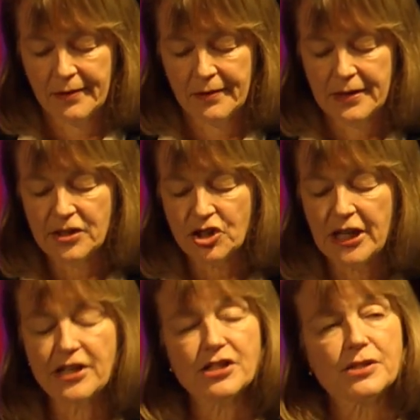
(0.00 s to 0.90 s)
These
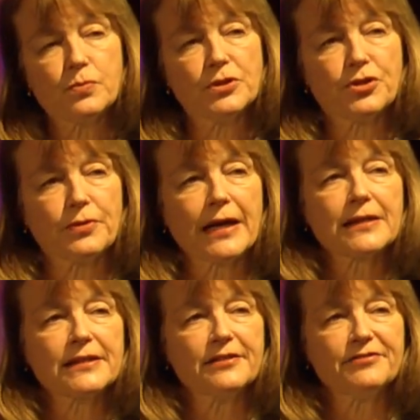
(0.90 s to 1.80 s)
changes will
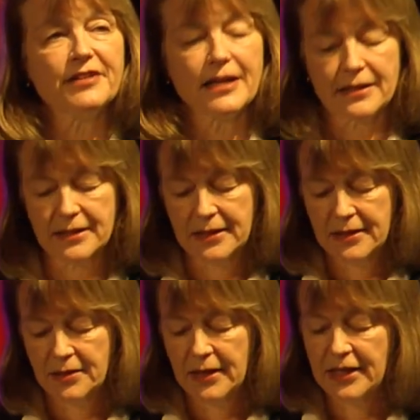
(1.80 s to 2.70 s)
directly affect
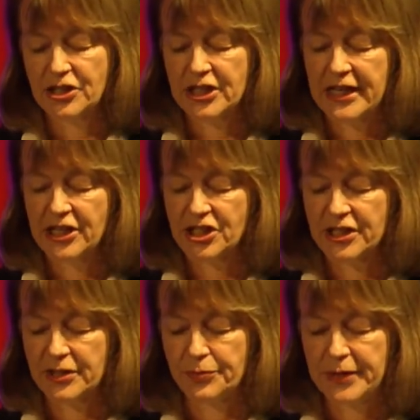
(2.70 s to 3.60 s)

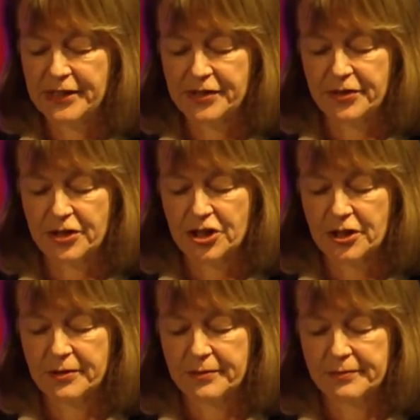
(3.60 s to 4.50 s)
education and research.
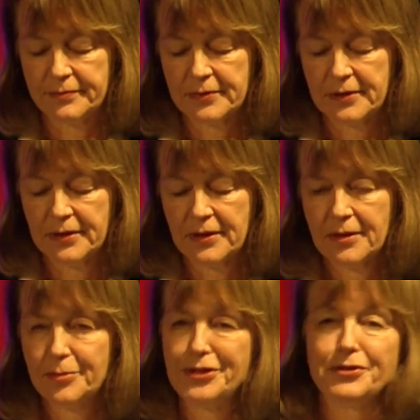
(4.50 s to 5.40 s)

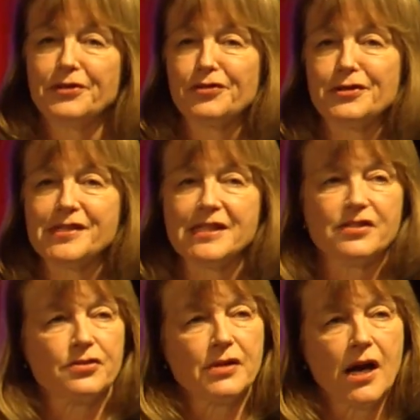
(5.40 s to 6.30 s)
But universities
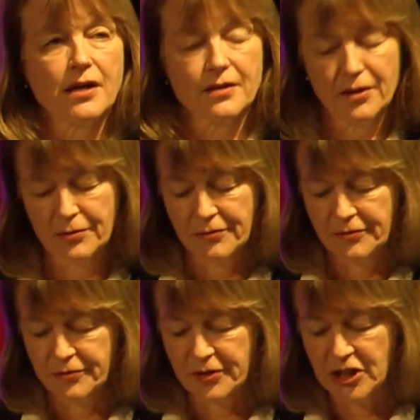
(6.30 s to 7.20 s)
are not known
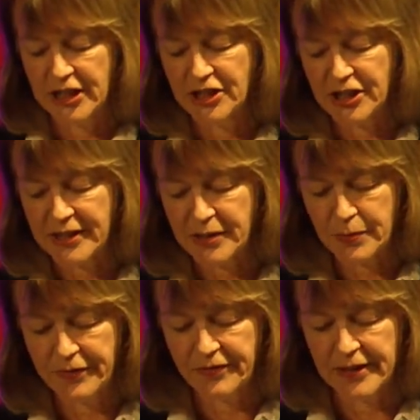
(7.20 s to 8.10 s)
for changing
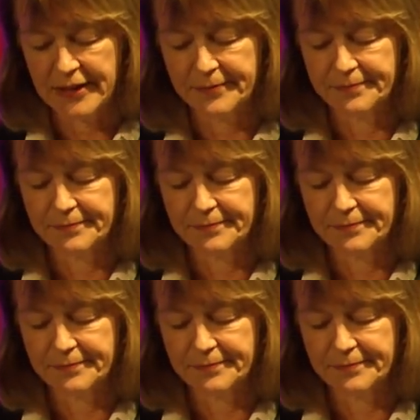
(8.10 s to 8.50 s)
swiftly.